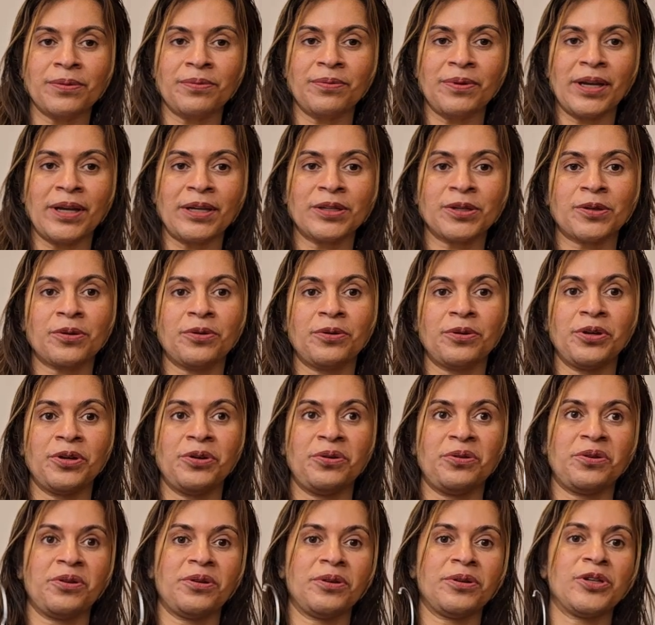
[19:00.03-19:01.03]
waist, or
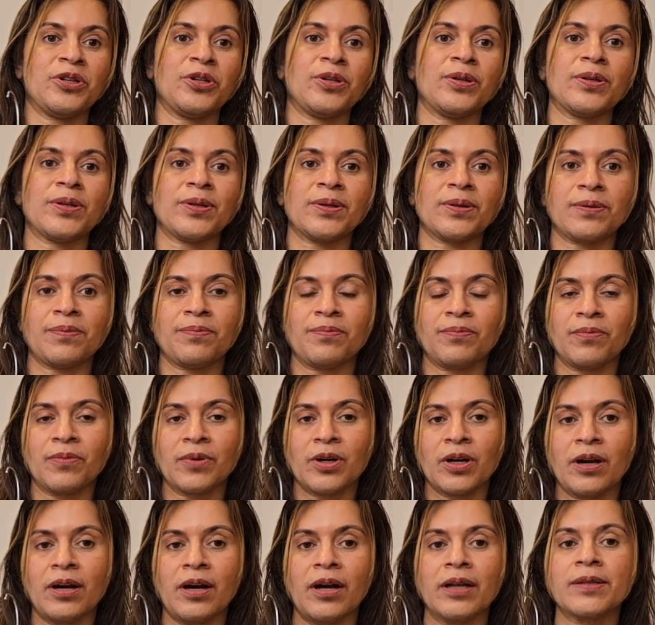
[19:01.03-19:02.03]
you could just
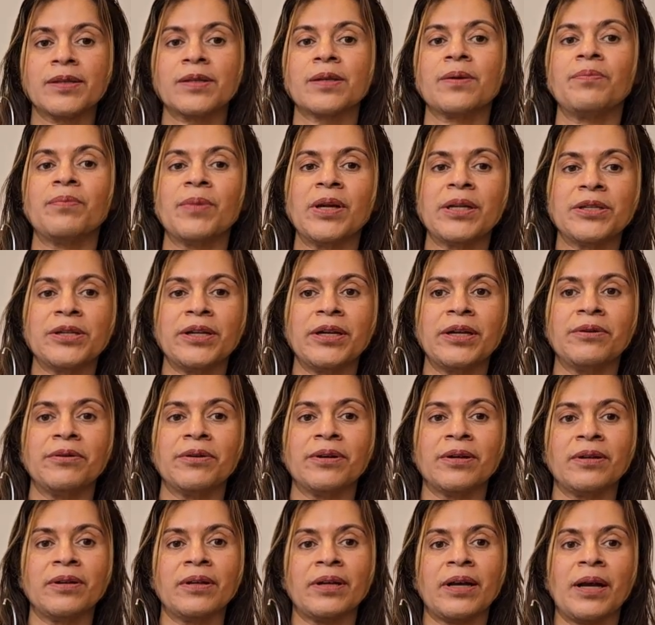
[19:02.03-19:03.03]
cut some
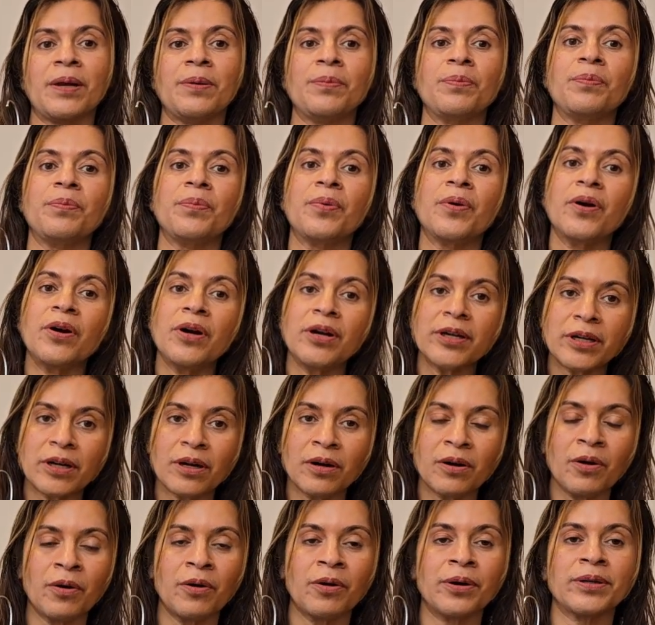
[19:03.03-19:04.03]
material and put
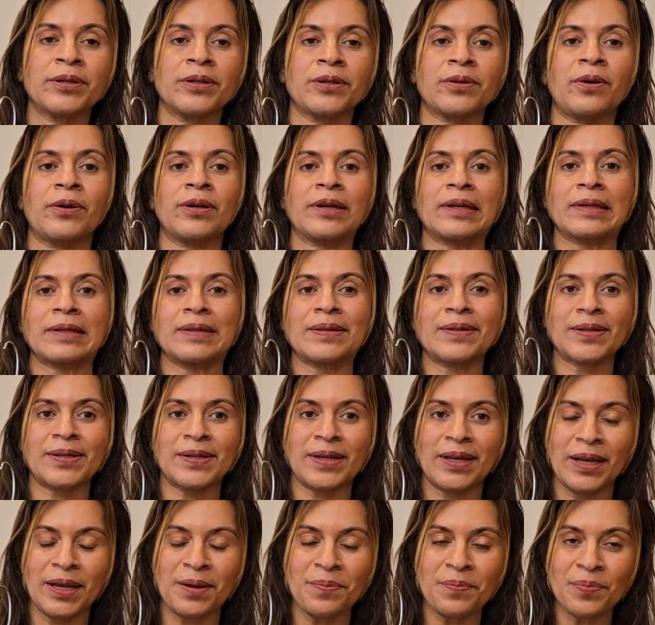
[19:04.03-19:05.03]
a horizontal
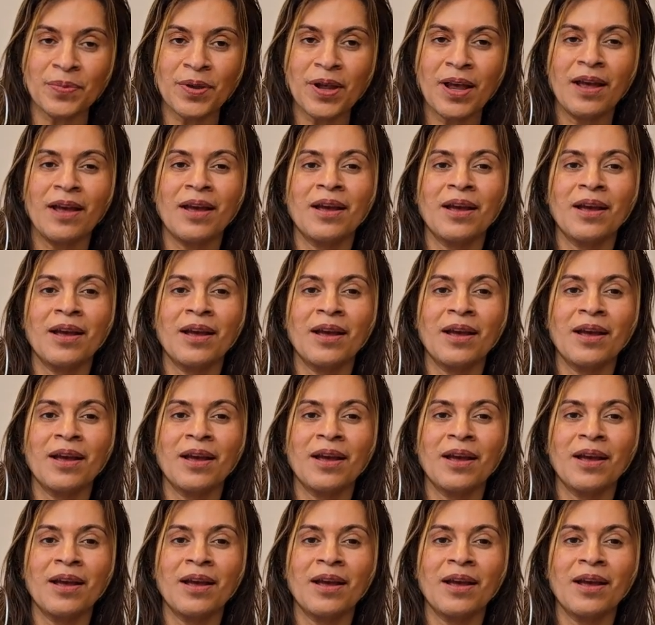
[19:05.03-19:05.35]
seam.